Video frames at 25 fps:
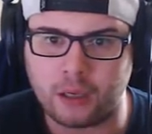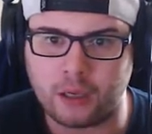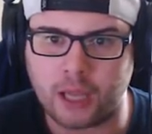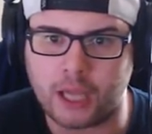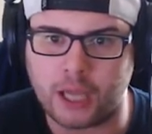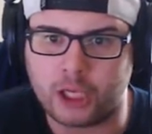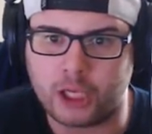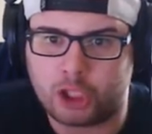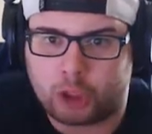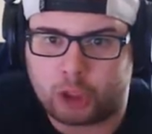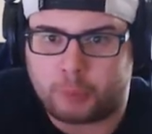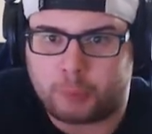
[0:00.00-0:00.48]

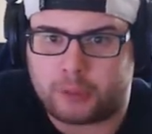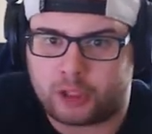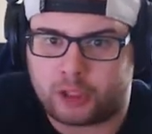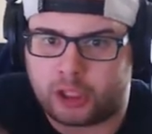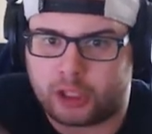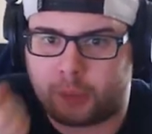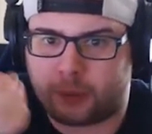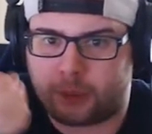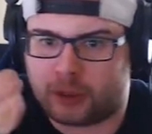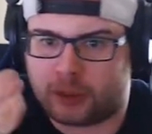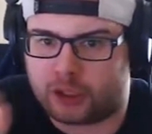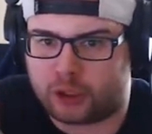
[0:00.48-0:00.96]
And she would,
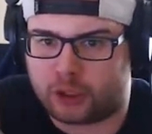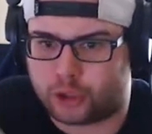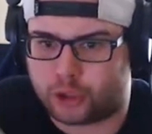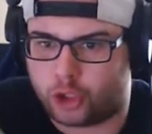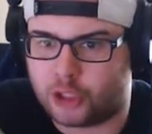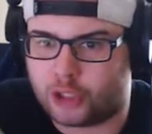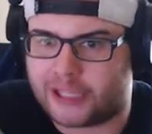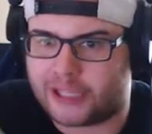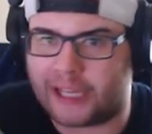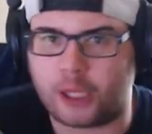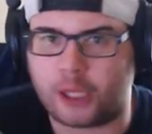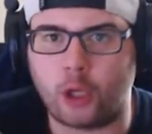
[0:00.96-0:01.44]
just
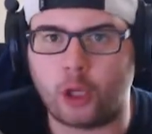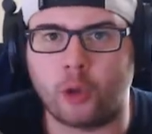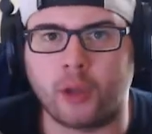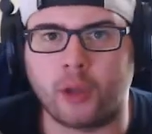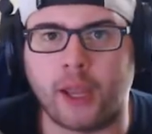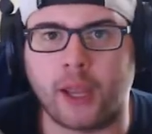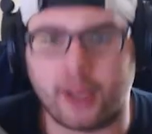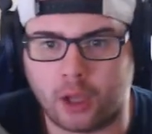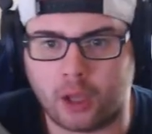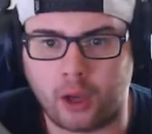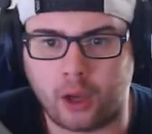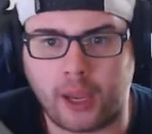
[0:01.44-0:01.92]
look at you
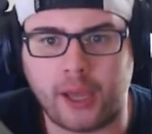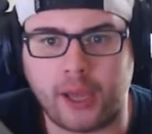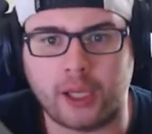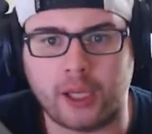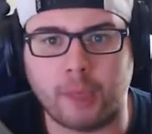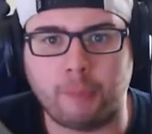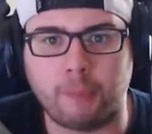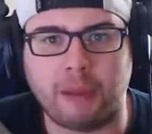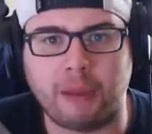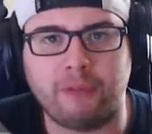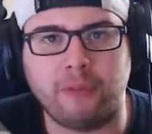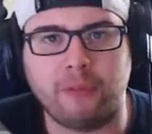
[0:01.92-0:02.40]
like, "Oh, hey,
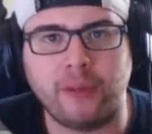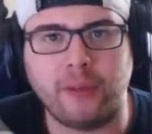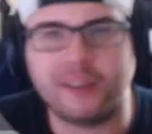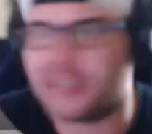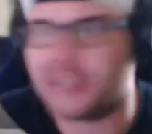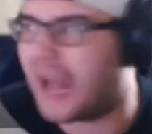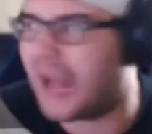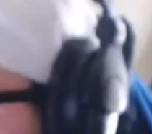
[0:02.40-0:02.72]
you gonna pay for this?"